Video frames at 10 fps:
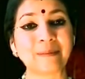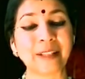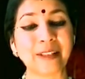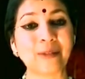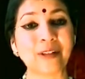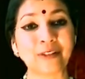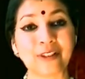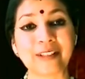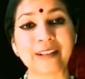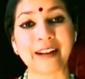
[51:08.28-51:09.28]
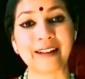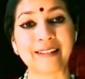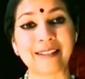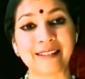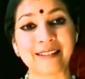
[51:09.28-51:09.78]
make you
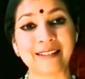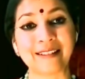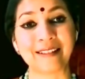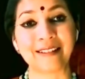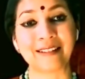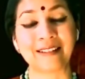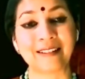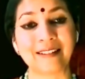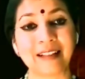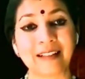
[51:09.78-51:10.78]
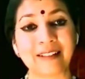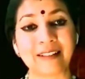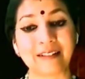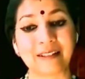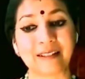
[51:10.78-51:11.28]
understand that
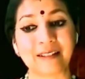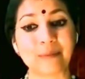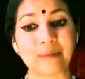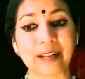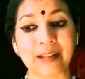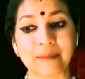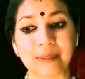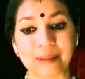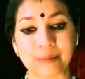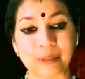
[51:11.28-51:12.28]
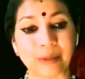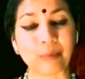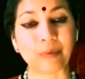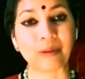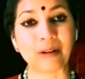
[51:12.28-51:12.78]
sometimes
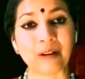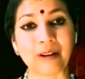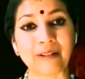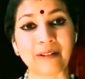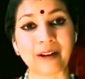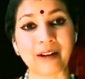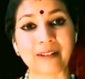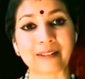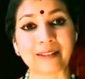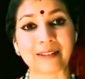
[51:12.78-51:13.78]
people are not